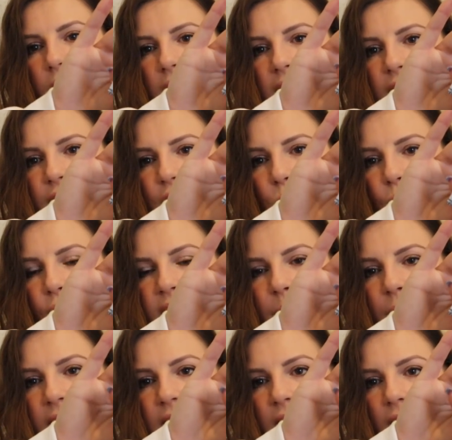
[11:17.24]
Individual razor
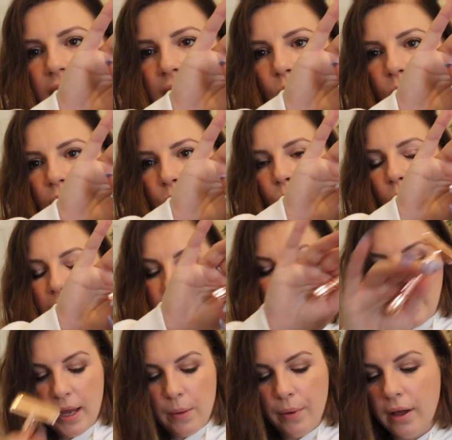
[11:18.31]
blades that are like in wax
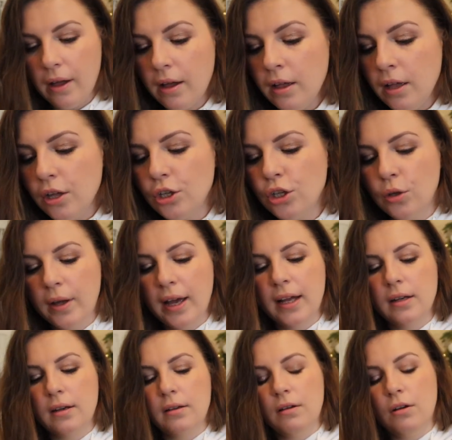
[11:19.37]
paper. You
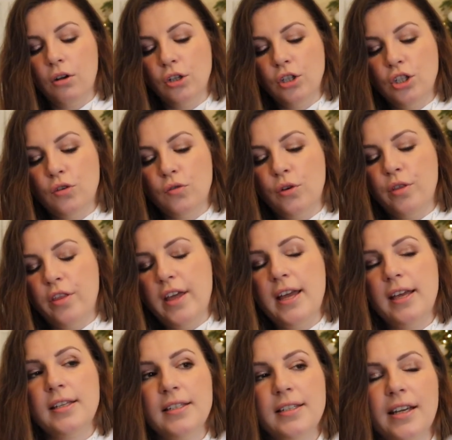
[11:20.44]
can unscrew
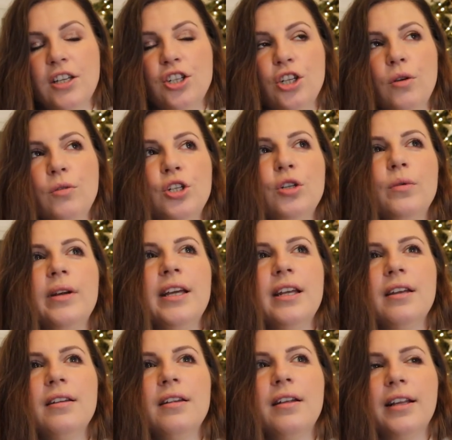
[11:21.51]
this. I showed you
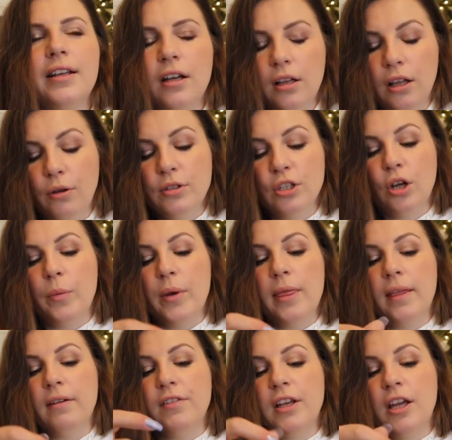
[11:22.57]
in like a close-up in
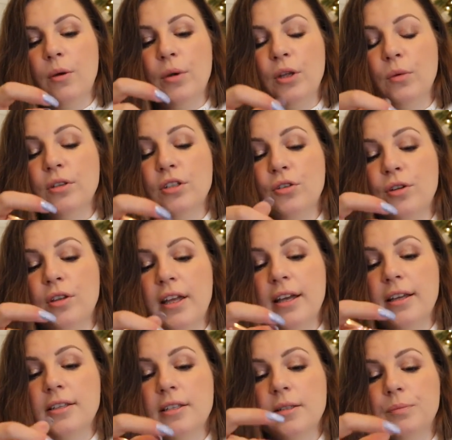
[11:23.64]
that video, but you unscrew
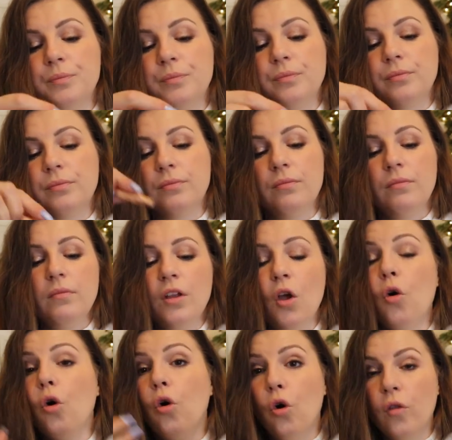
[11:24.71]
this.
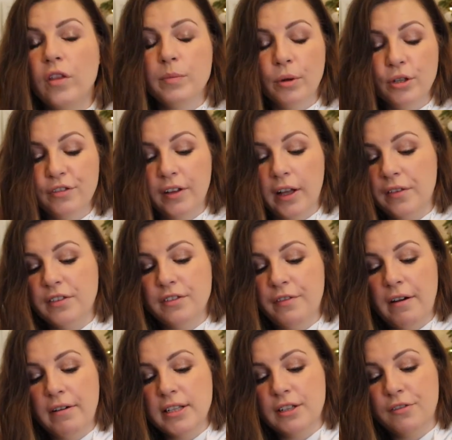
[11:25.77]
Or this butterfly. There's
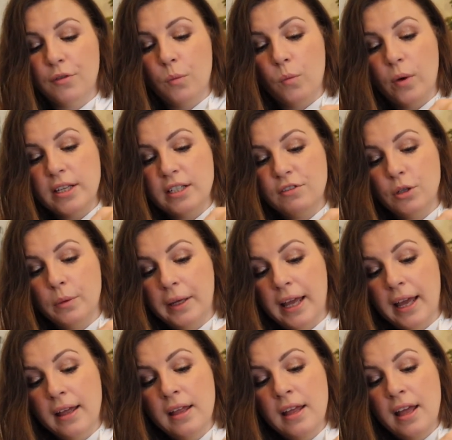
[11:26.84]
various different ways of doing
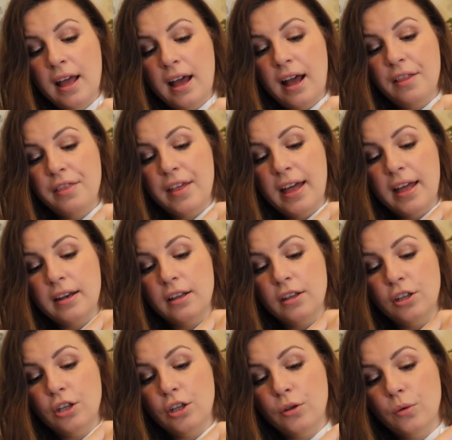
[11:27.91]
it. And then
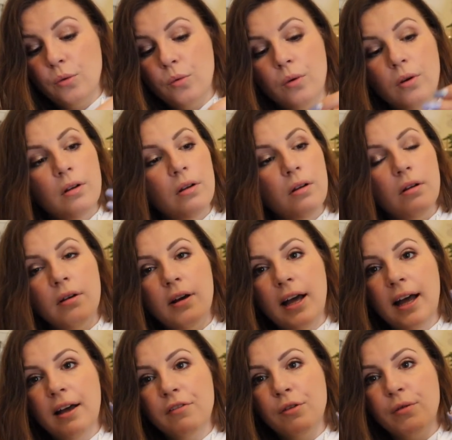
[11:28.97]
you
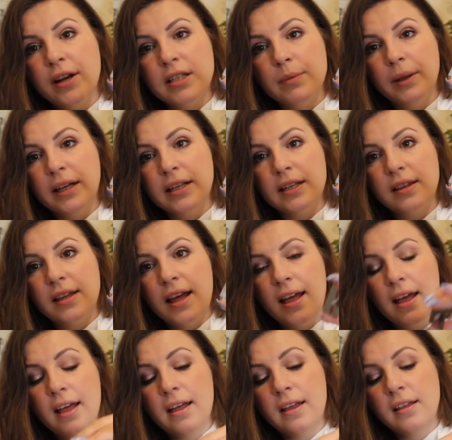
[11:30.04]
have the razor blade in
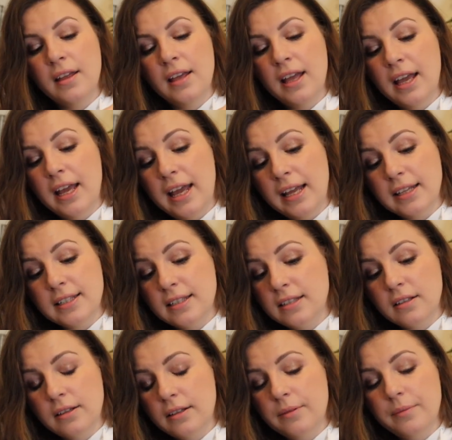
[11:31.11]
there. It's